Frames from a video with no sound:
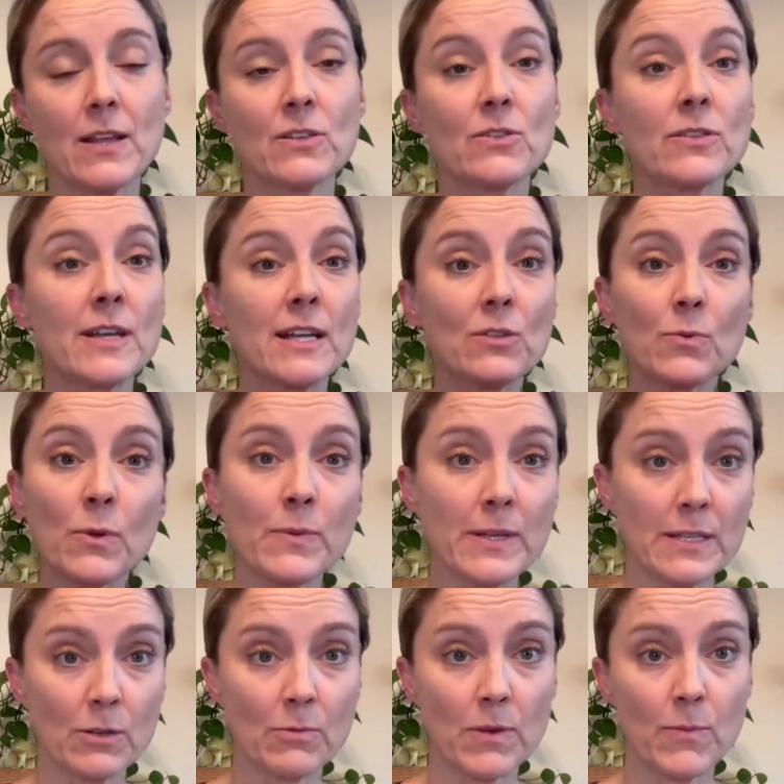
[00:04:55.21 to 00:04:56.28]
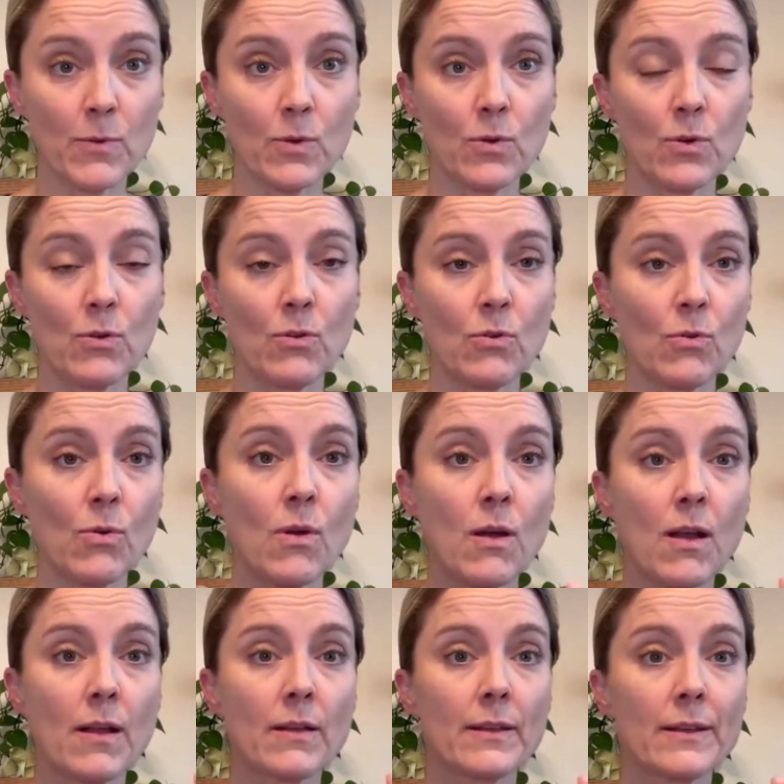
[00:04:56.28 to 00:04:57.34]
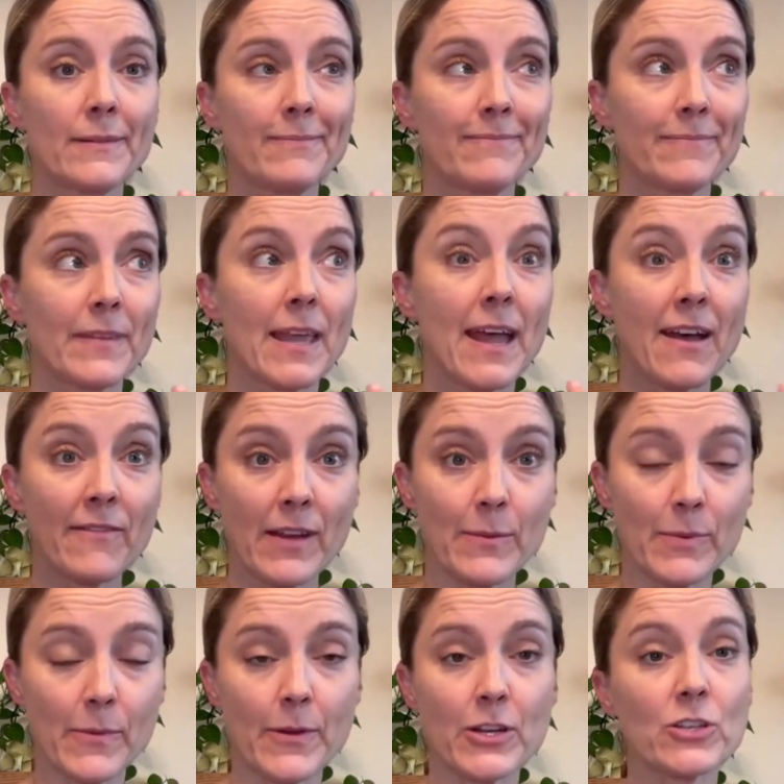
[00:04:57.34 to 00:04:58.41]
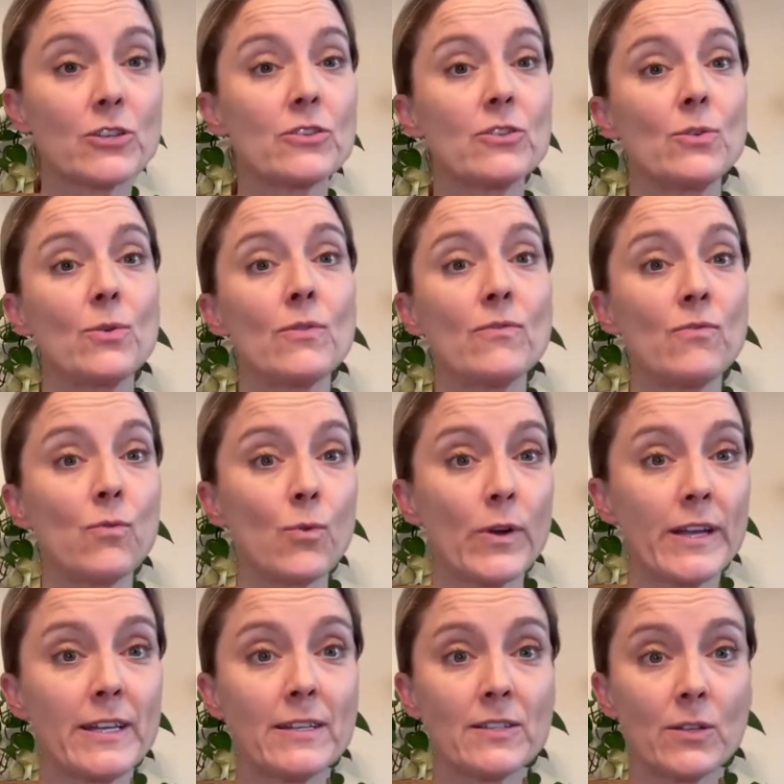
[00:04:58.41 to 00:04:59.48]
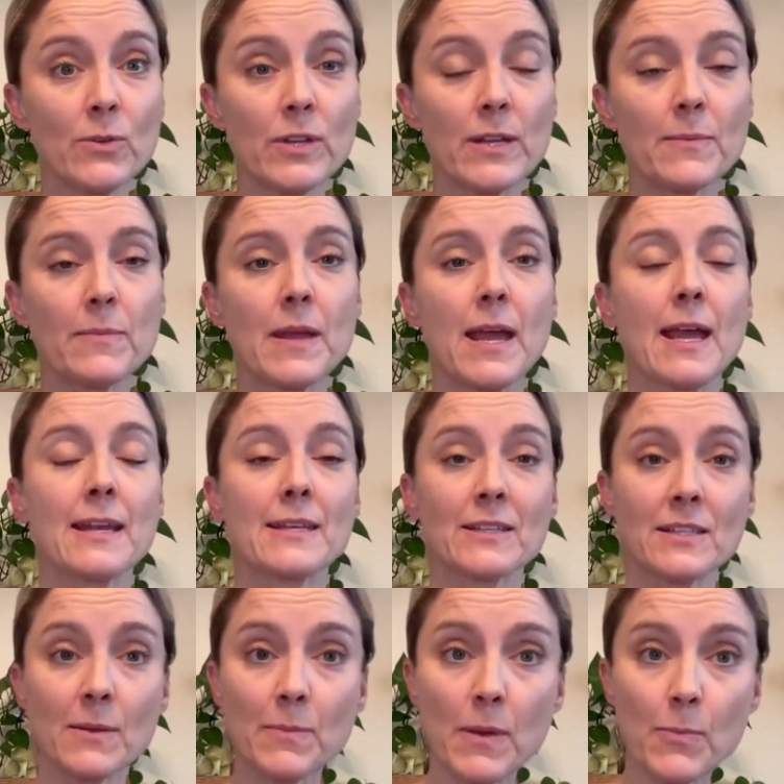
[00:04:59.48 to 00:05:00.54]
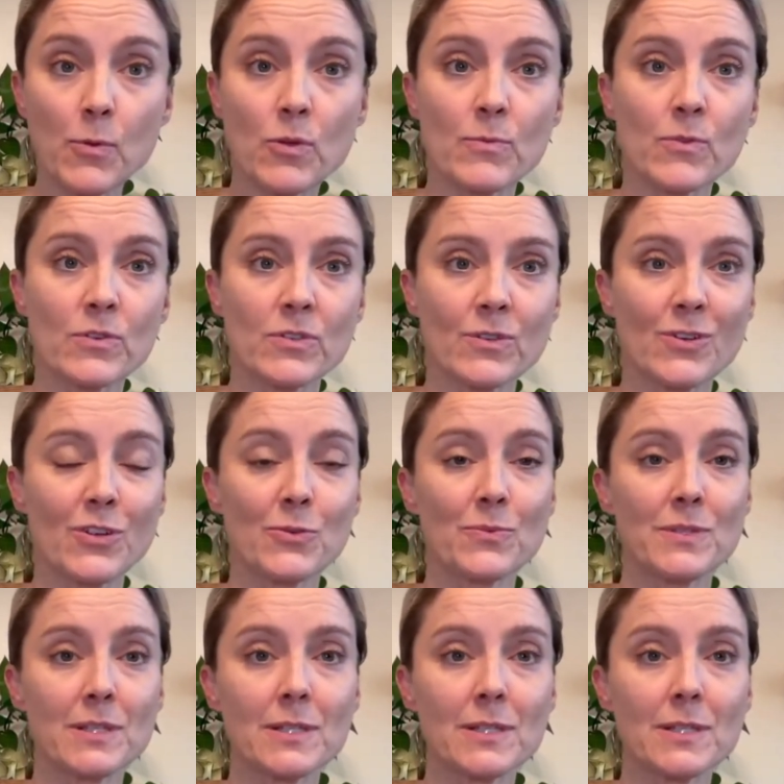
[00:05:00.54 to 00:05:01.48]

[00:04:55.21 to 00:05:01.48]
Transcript: So that's what we tell people who have high blood pressure to avoid sodium. Now, some people are more sodium